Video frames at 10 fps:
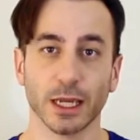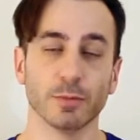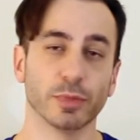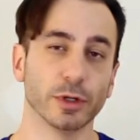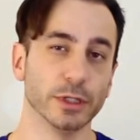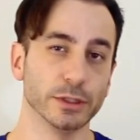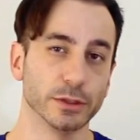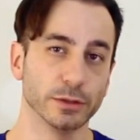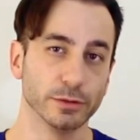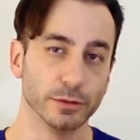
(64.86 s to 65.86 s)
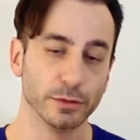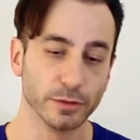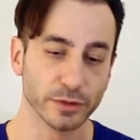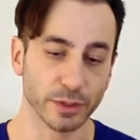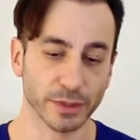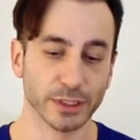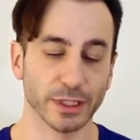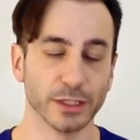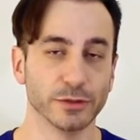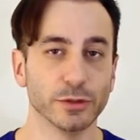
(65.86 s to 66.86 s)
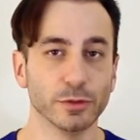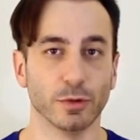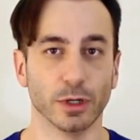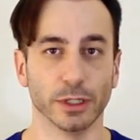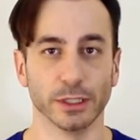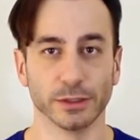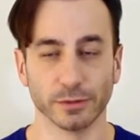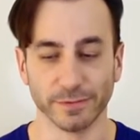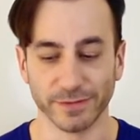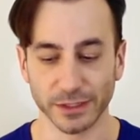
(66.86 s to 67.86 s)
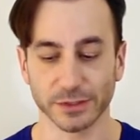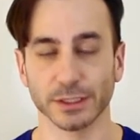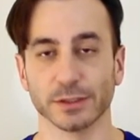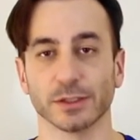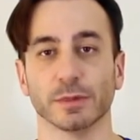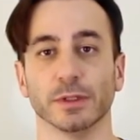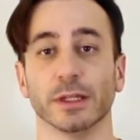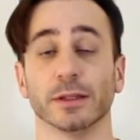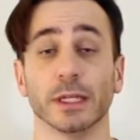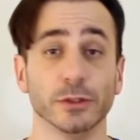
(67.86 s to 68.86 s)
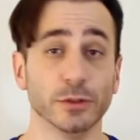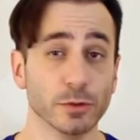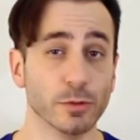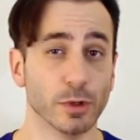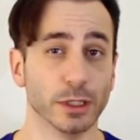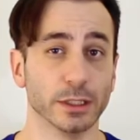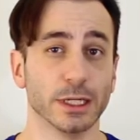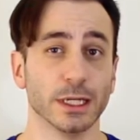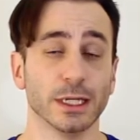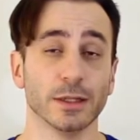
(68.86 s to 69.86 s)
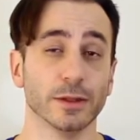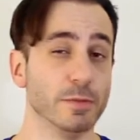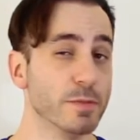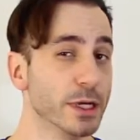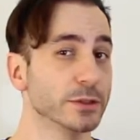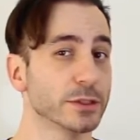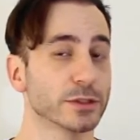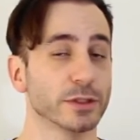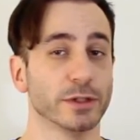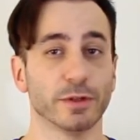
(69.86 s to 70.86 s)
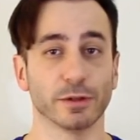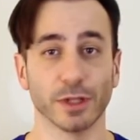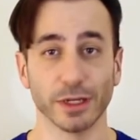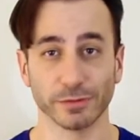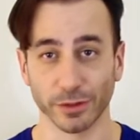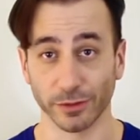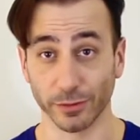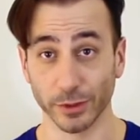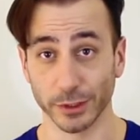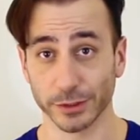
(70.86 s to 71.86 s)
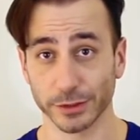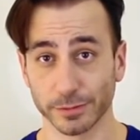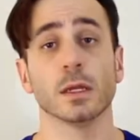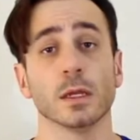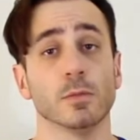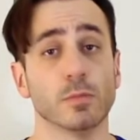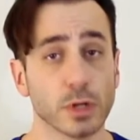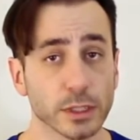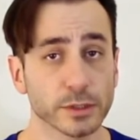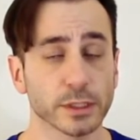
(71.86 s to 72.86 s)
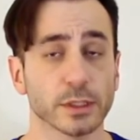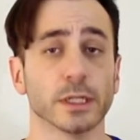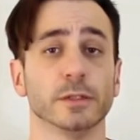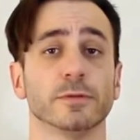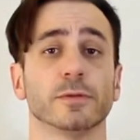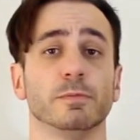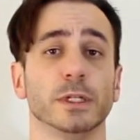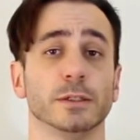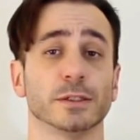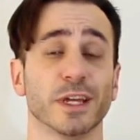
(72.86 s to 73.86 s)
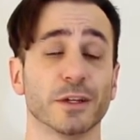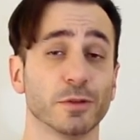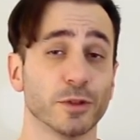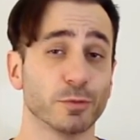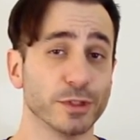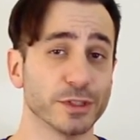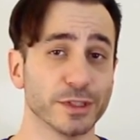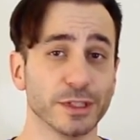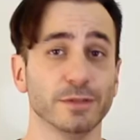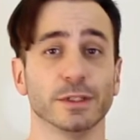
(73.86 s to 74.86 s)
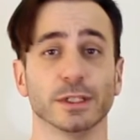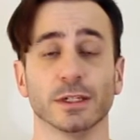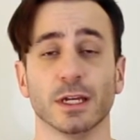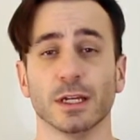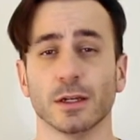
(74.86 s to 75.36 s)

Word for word: and put it into something they do want, into investing in something that they do want, they might just live their life to the fullest. Embracing life means not only receiving